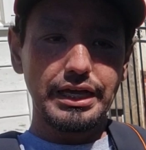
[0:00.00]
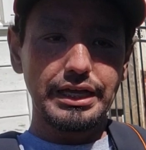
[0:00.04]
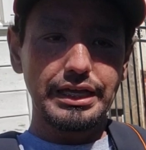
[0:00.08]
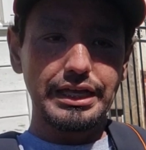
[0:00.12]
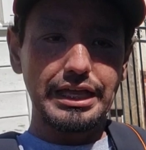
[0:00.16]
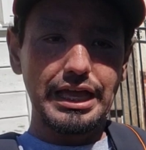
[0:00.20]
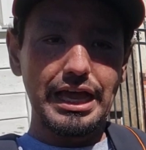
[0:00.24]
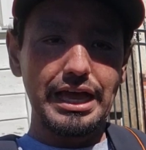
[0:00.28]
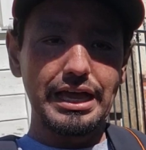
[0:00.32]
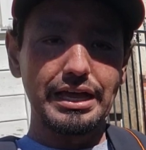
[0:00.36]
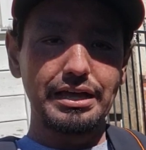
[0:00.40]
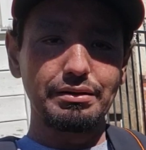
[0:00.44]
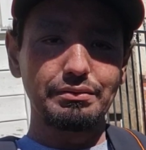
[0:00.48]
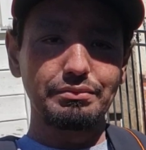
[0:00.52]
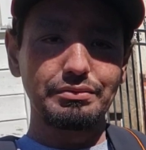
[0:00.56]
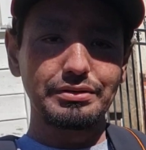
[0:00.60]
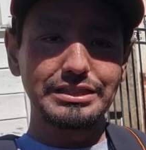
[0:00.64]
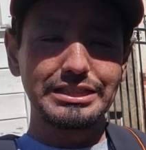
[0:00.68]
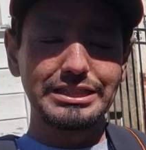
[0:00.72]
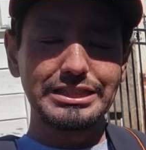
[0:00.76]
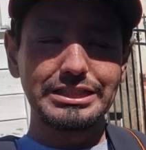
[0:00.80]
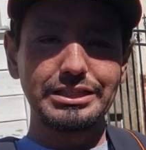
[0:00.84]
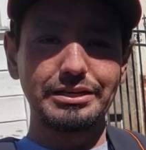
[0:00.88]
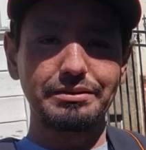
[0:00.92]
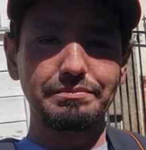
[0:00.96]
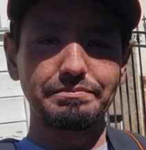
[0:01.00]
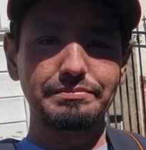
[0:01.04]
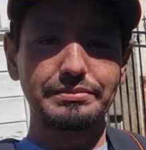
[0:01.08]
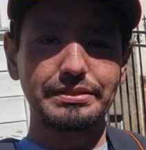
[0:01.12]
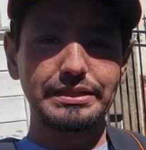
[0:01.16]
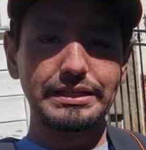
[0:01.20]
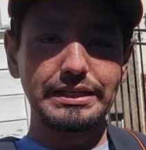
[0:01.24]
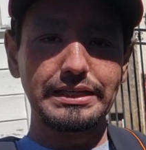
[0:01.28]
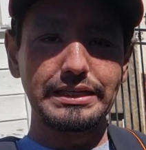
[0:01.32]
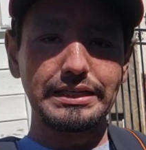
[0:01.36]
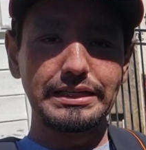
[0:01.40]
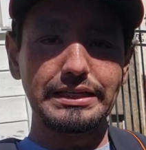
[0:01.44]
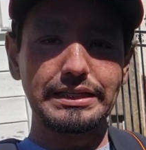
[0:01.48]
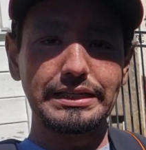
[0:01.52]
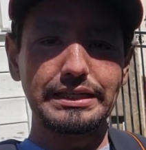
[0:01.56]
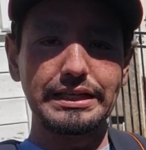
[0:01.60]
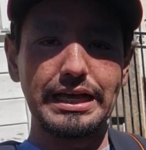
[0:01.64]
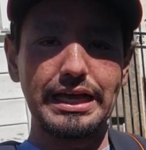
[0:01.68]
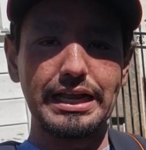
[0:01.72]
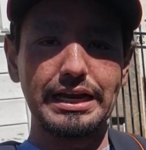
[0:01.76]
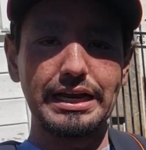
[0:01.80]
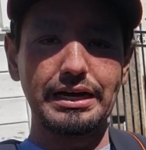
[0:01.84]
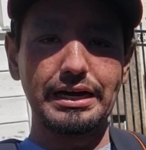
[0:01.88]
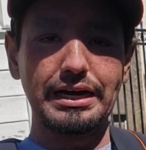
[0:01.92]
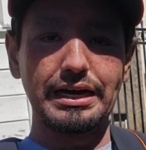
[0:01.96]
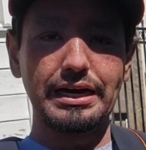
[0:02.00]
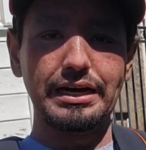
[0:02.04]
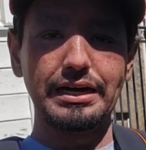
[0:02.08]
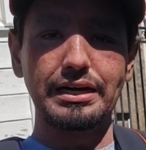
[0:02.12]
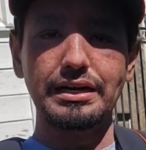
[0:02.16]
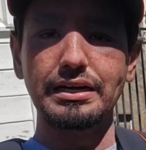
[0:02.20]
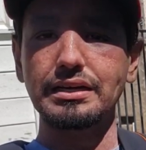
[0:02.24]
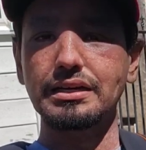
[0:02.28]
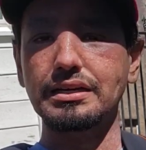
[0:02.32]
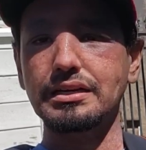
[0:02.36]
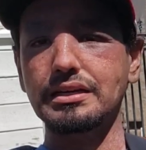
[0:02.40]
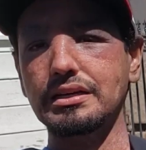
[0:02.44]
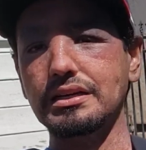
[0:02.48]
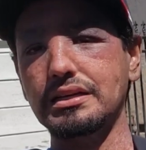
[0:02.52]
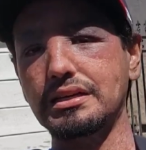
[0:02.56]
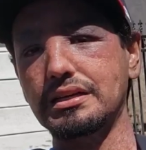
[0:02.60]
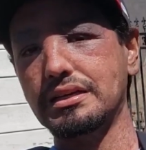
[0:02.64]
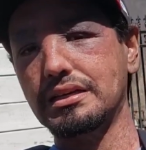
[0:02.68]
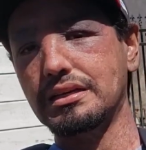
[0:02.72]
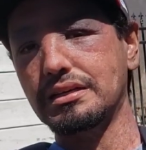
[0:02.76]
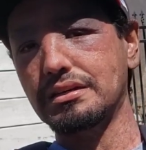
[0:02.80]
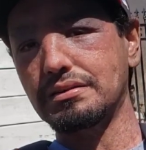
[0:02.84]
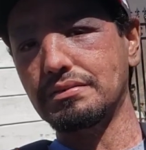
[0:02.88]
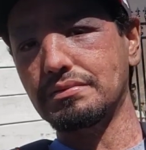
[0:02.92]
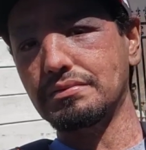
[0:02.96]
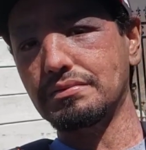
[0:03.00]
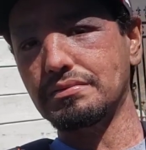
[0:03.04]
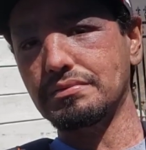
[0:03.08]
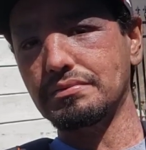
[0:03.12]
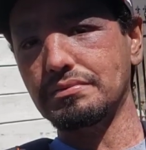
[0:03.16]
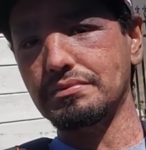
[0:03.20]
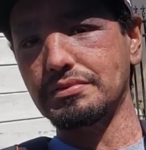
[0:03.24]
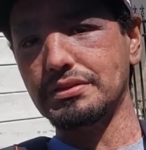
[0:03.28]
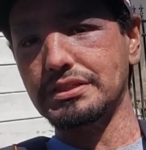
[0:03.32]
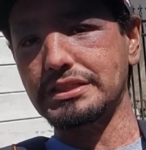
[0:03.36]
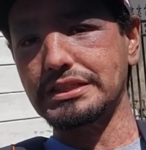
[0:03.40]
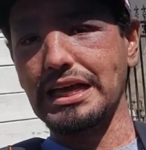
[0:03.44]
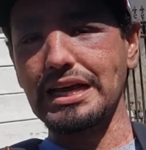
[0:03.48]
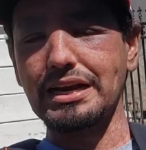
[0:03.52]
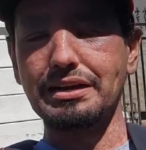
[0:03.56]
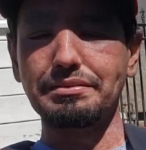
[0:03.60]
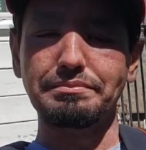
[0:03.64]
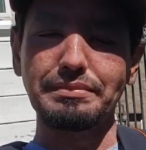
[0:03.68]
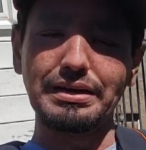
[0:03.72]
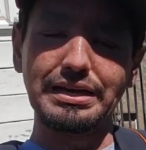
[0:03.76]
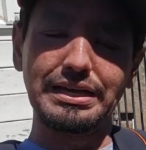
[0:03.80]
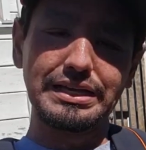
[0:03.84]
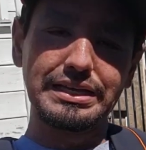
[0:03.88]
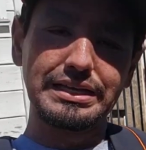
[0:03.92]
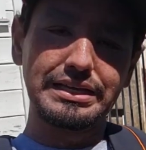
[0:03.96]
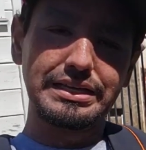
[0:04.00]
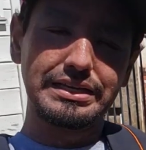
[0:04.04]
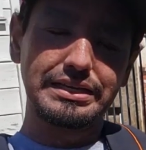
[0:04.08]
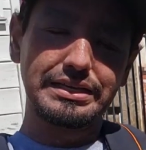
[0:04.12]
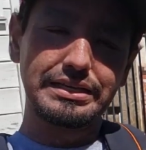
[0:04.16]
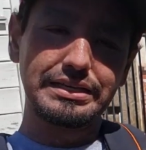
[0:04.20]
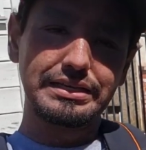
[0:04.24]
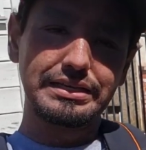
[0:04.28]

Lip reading: yeah, it was something that was out of my